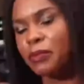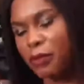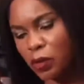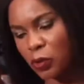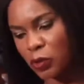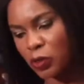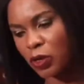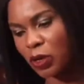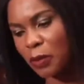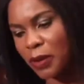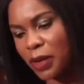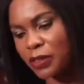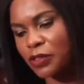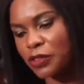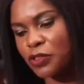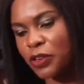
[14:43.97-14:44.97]
we talk about
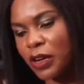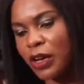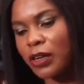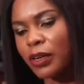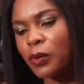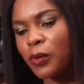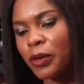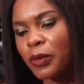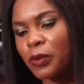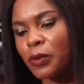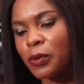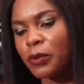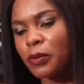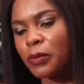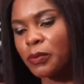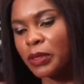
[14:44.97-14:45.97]
the trial where go
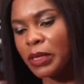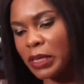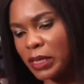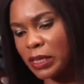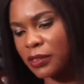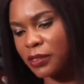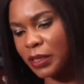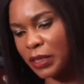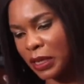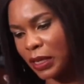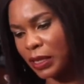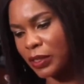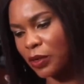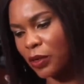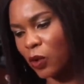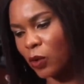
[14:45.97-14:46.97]
begin
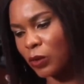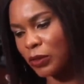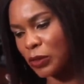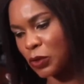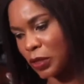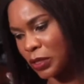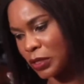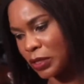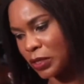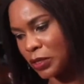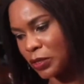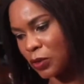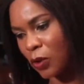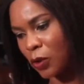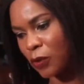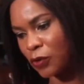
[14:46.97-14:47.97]
again on the
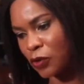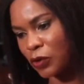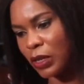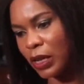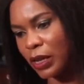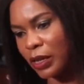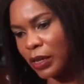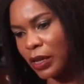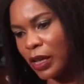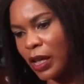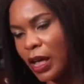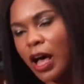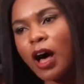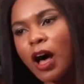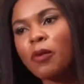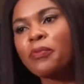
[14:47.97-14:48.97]
26th of July. Yes.
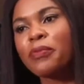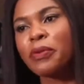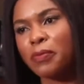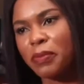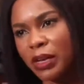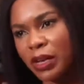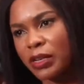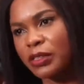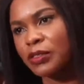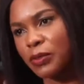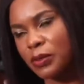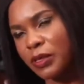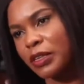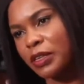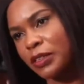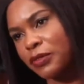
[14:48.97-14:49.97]
How prepared
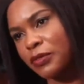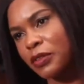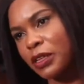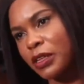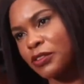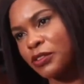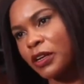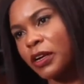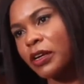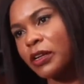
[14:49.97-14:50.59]
Unadi for that trial?